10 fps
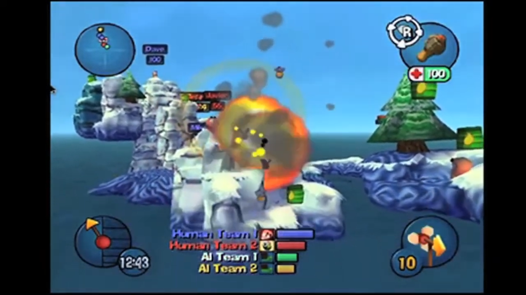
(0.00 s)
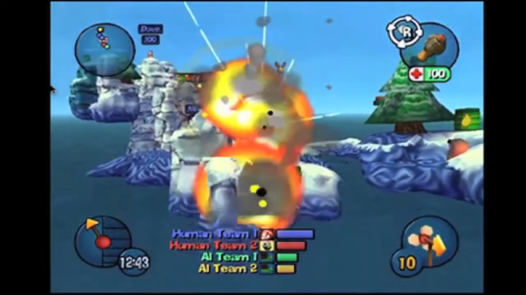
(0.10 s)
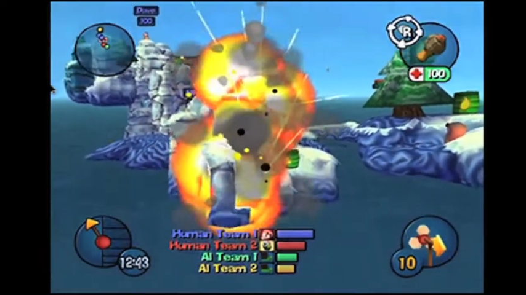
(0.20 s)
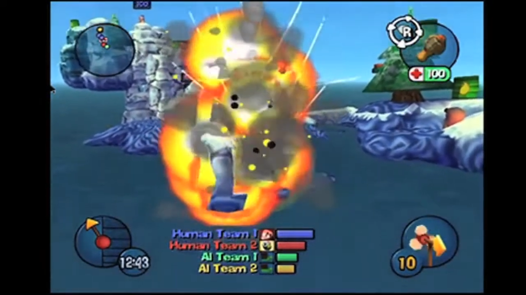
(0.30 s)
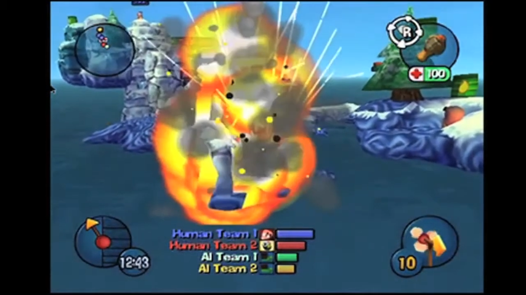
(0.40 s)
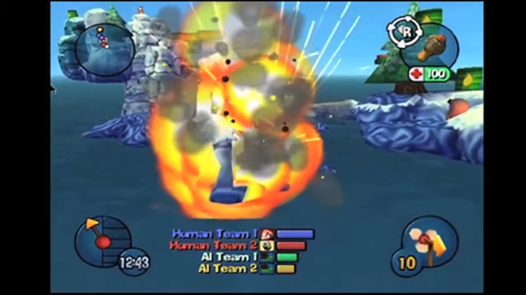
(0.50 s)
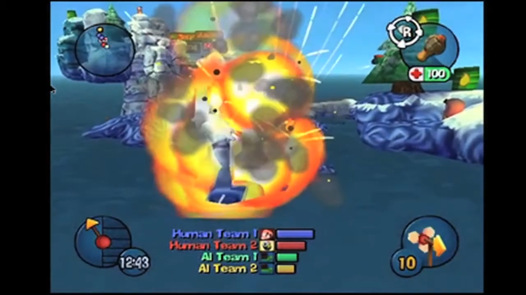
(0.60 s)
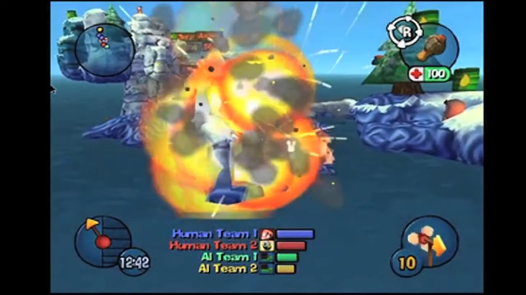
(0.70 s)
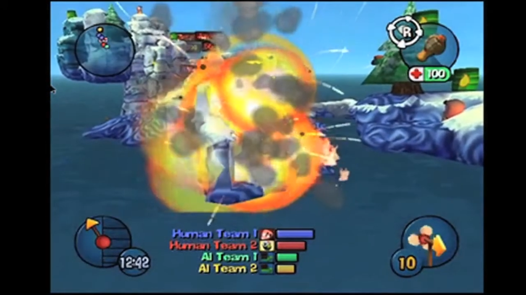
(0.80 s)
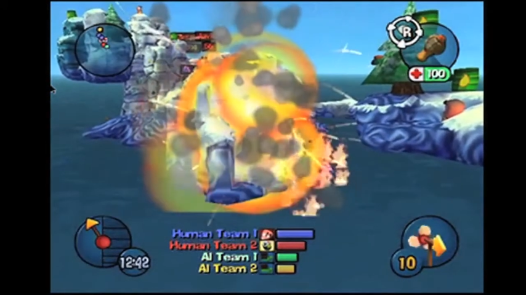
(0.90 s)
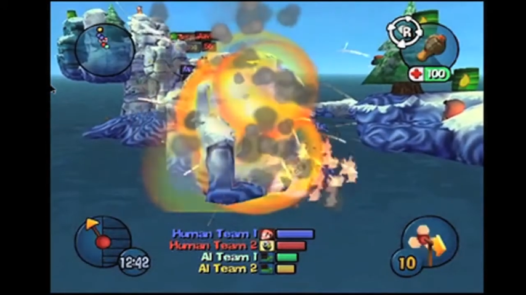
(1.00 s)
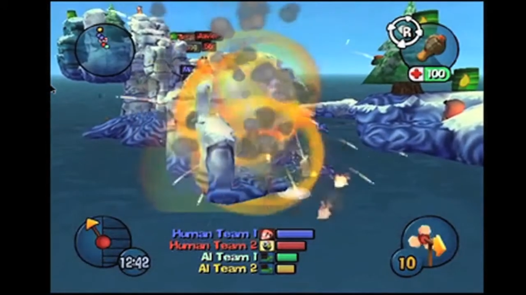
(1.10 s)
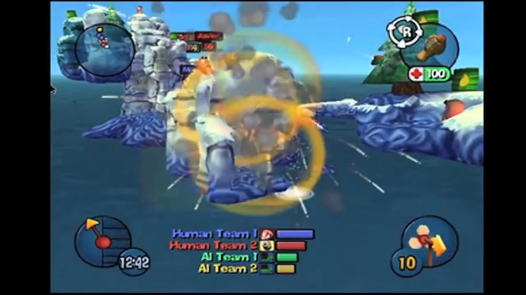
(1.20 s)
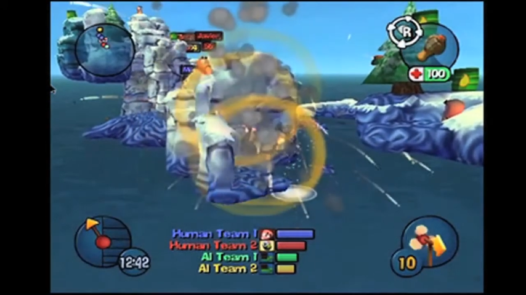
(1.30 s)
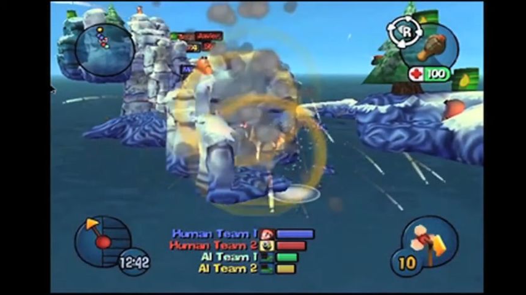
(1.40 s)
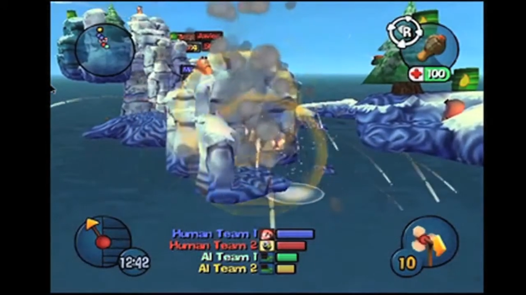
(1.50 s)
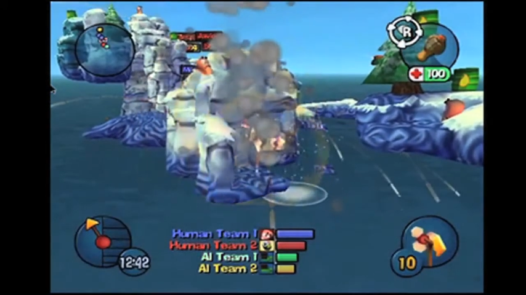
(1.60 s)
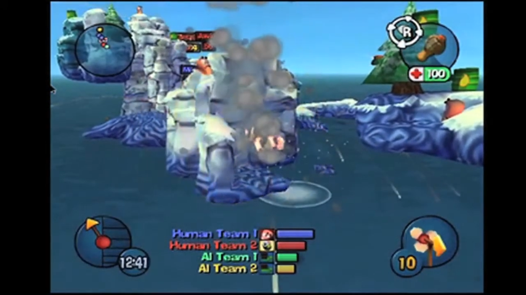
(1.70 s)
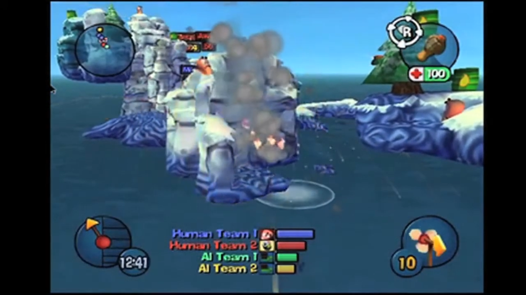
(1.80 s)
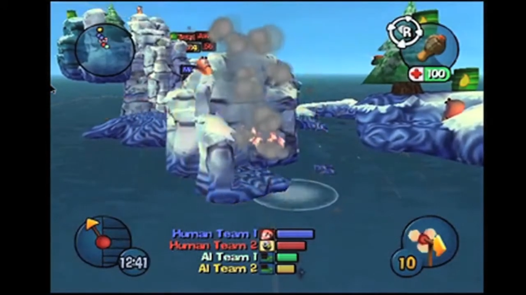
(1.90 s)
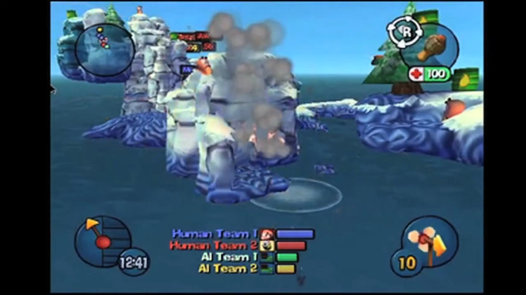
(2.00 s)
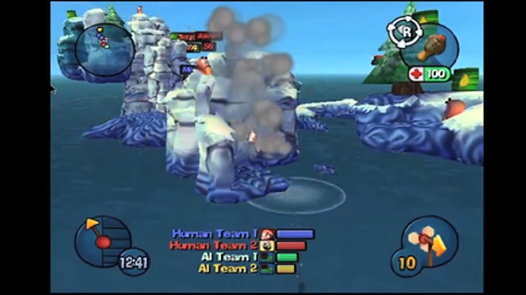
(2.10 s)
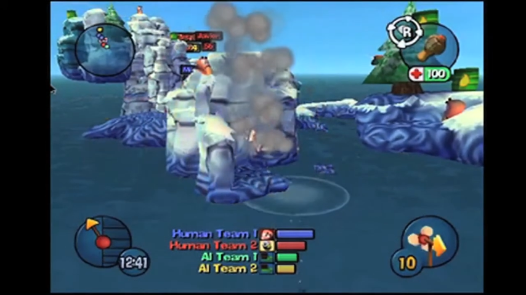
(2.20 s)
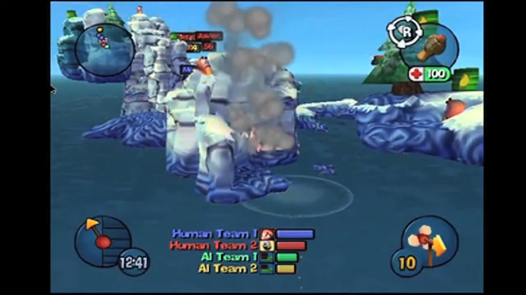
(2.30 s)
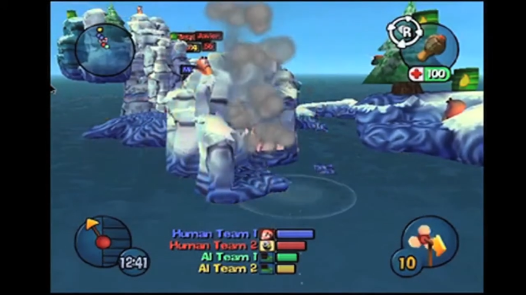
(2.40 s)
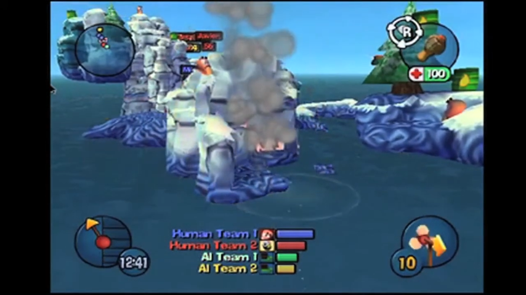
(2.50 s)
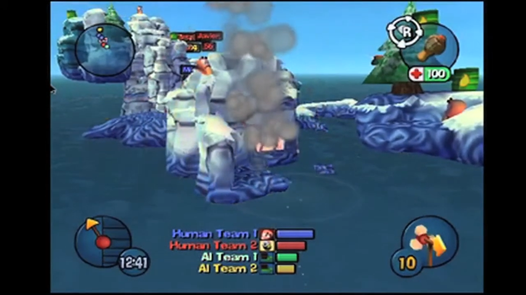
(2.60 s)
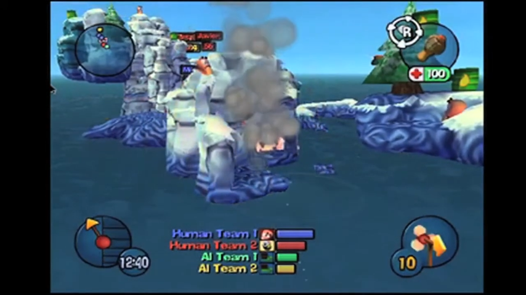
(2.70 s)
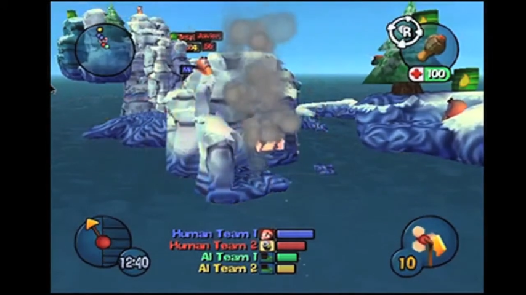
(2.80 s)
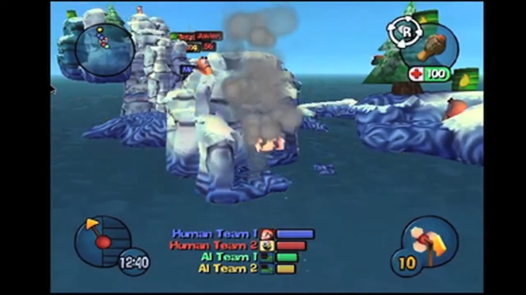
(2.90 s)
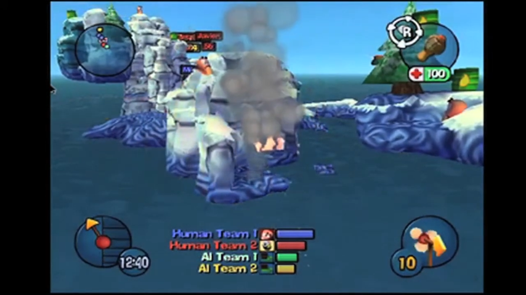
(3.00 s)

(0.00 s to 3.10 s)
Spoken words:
(no speaker visible)